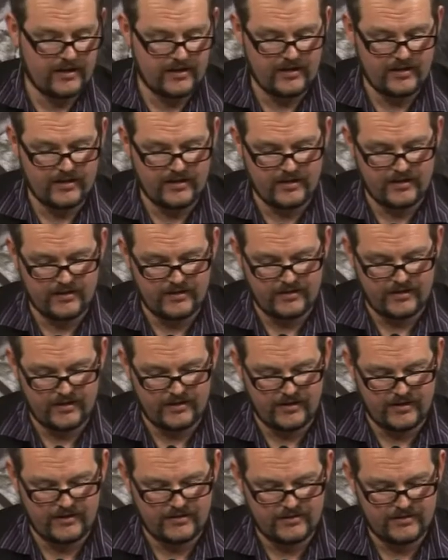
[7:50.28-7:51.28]
There's a
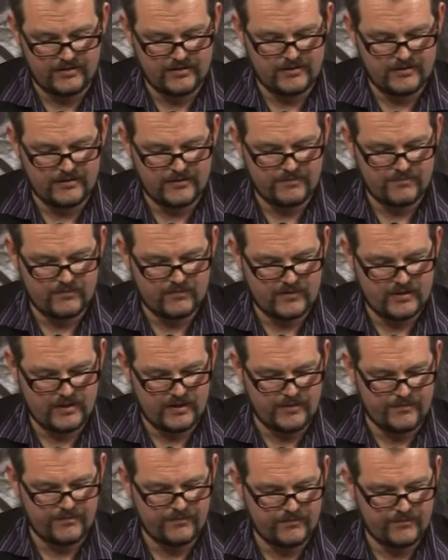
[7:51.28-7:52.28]
situation over there perhaps.
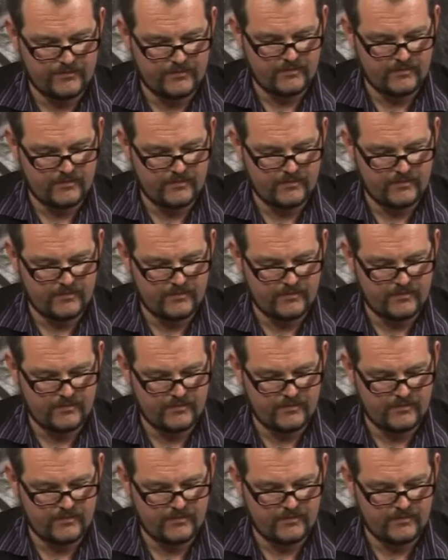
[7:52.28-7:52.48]
Yep. And